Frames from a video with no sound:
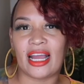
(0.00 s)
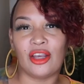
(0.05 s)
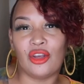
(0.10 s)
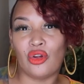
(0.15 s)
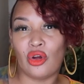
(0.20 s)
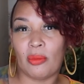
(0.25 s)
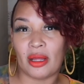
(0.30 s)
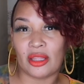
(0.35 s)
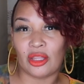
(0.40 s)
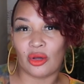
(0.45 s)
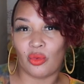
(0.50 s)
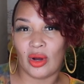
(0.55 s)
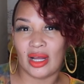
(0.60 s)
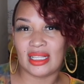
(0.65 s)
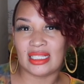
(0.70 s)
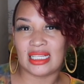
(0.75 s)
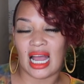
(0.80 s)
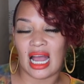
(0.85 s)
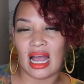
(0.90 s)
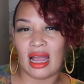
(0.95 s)
I knew about the
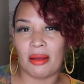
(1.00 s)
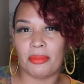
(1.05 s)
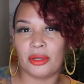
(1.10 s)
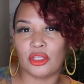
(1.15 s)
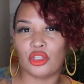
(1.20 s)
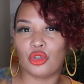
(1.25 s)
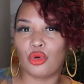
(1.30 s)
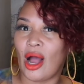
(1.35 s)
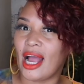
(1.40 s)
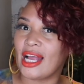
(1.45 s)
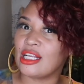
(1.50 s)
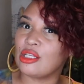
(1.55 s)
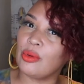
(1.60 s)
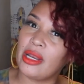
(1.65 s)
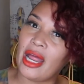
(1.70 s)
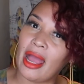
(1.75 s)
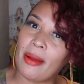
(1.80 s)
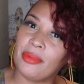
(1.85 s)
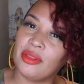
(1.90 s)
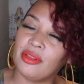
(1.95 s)
one time, but twice, what
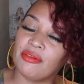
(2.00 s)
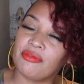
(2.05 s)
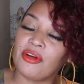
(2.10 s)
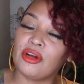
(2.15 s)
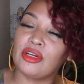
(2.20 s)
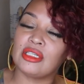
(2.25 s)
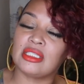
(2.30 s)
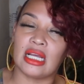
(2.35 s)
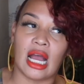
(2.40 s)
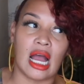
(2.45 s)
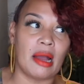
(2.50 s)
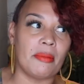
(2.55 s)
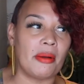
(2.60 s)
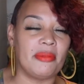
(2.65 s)
happened the first time?